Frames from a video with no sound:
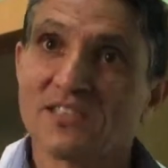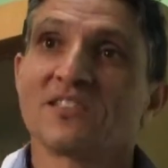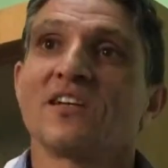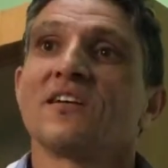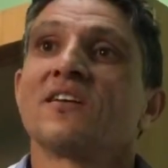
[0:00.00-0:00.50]

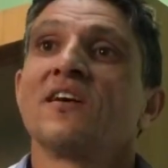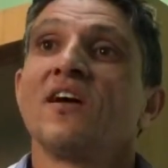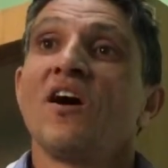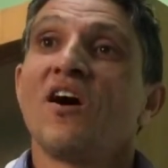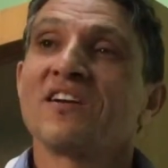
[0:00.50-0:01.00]
junction
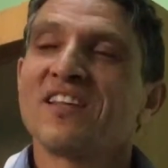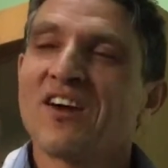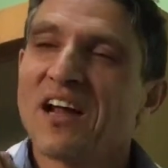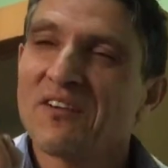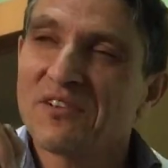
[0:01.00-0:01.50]
or they
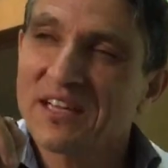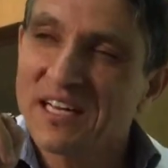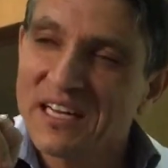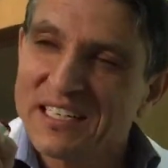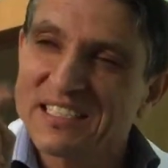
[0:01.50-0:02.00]
are having
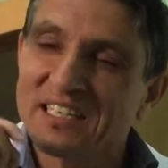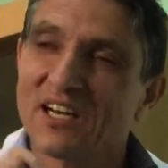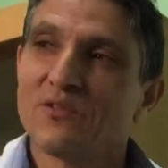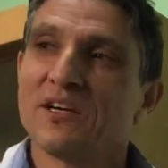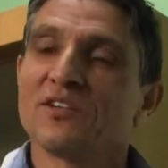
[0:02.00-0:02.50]

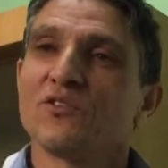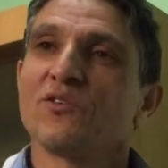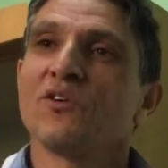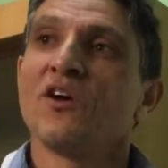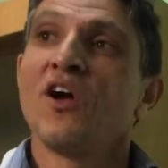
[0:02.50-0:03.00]
electrical window